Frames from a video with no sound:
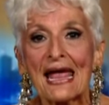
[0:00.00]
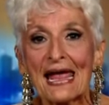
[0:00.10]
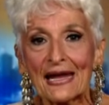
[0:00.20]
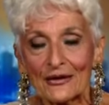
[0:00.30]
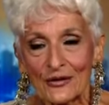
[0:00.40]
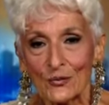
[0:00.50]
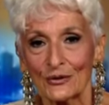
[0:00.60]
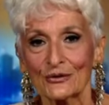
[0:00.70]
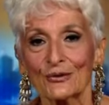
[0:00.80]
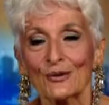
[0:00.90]

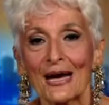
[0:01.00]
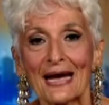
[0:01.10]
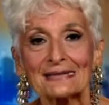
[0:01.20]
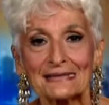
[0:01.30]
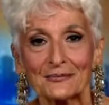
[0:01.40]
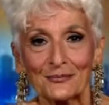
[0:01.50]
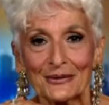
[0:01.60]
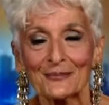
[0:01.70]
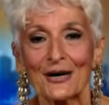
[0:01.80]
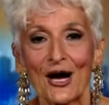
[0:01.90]
anyone who has to
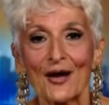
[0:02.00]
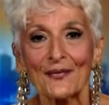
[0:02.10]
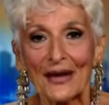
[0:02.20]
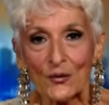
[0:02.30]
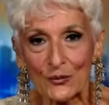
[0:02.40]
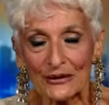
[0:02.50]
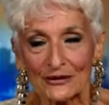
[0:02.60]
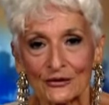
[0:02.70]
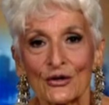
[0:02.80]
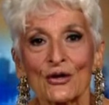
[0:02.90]
be behind that
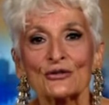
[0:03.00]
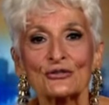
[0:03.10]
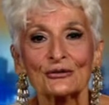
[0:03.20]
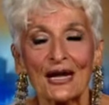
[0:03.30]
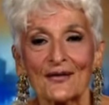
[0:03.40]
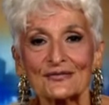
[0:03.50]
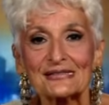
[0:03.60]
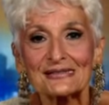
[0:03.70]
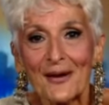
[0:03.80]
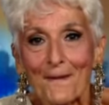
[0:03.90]
wheel should have
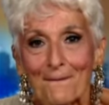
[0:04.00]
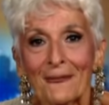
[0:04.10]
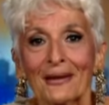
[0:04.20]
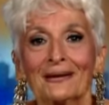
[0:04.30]
some